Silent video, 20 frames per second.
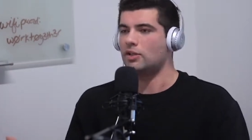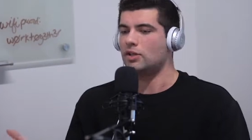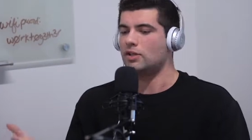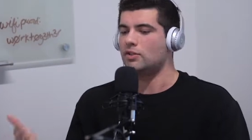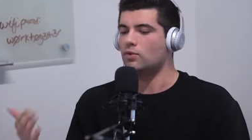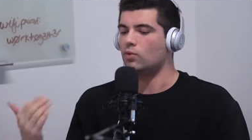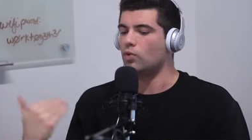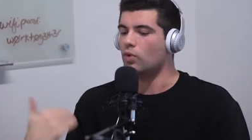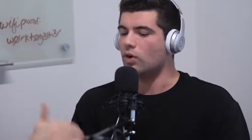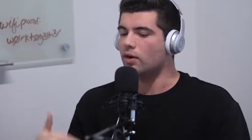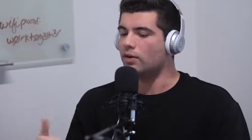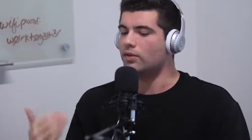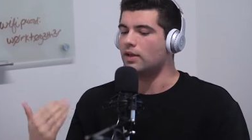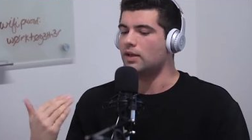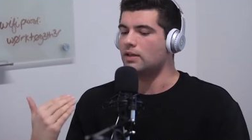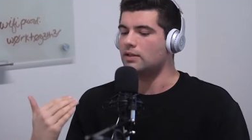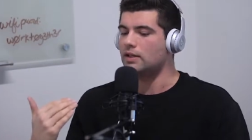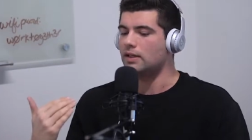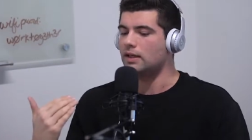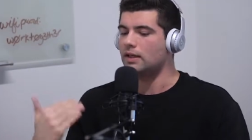and it's worth
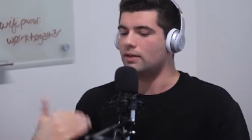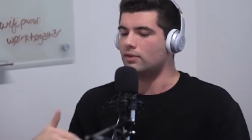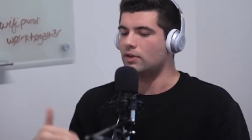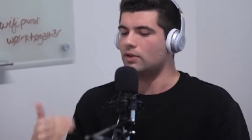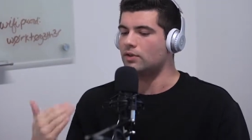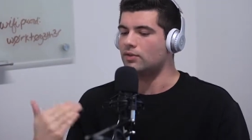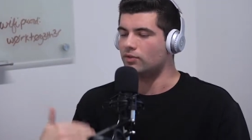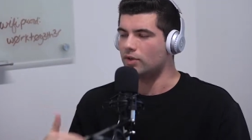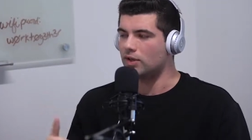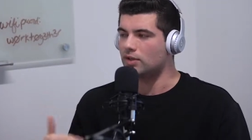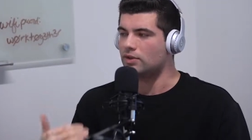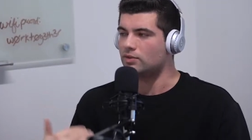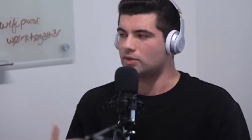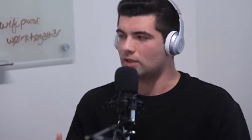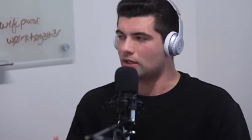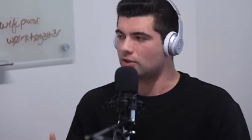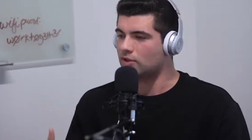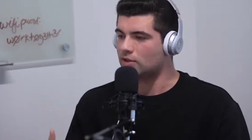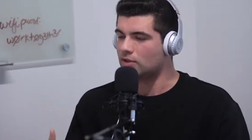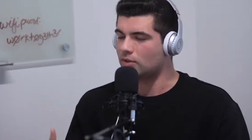it to give those free 2
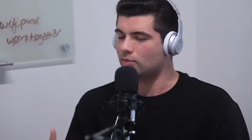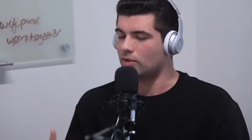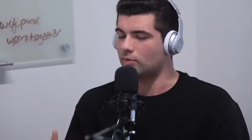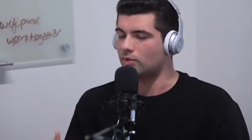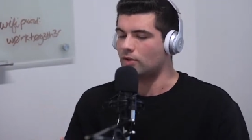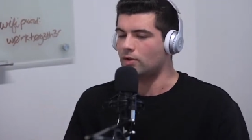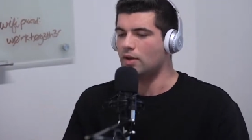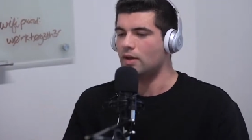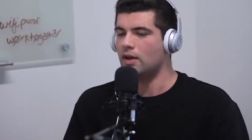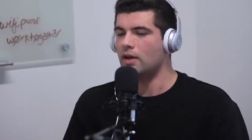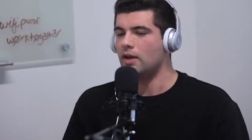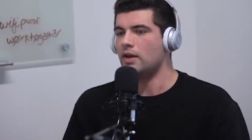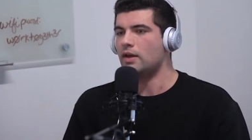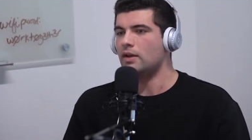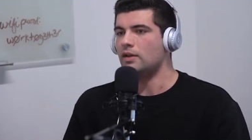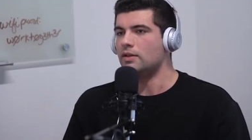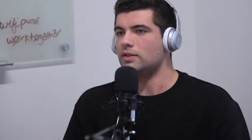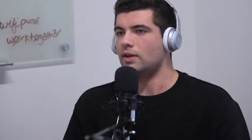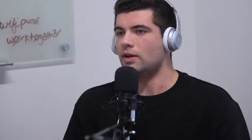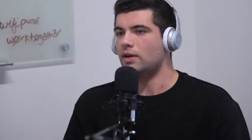sessions to people. Yeah.
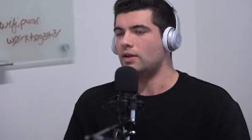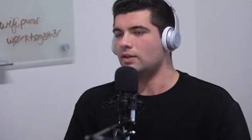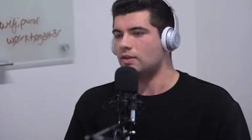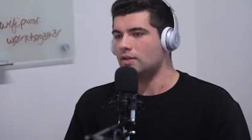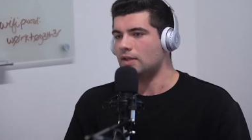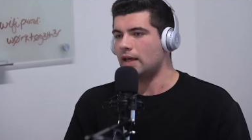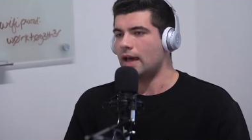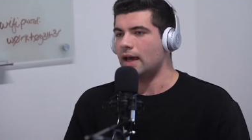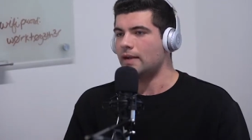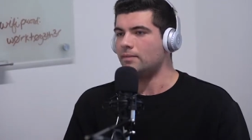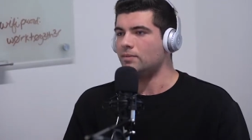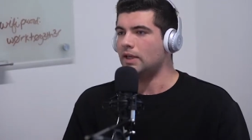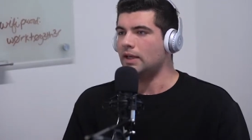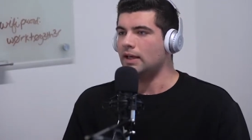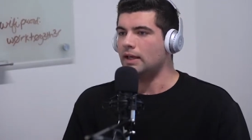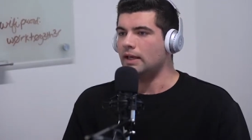So there's that.